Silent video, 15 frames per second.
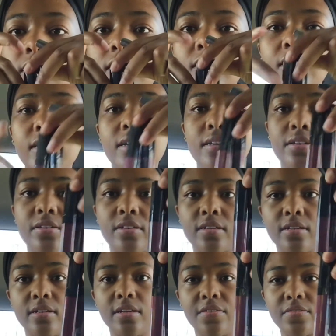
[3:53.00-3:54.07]
You
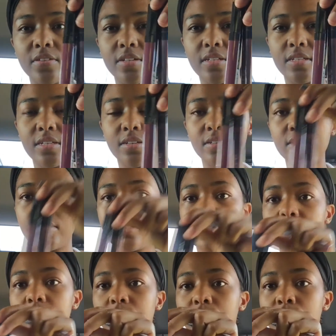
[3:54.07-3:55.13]
can definitely tell this is
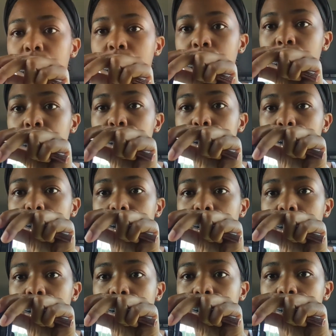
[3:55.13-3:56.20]
a little bit more
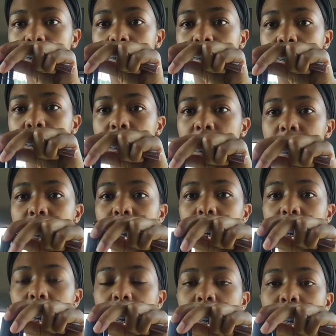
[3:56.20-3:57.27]
brown than
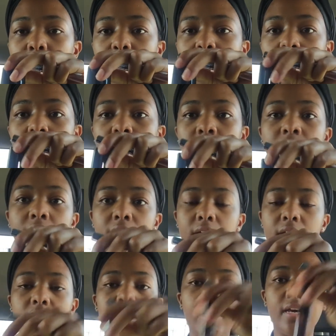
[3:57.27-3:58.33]
the other one.
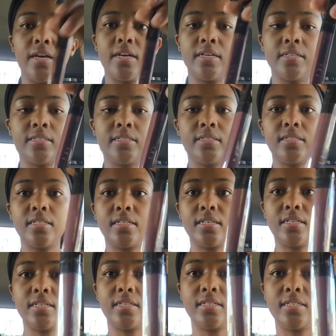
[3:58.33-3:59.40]
And
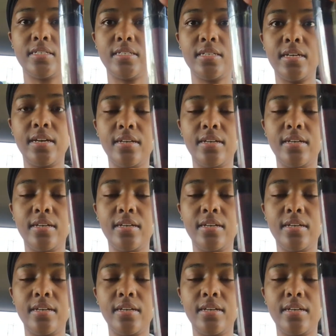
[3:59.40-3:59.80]
yeah,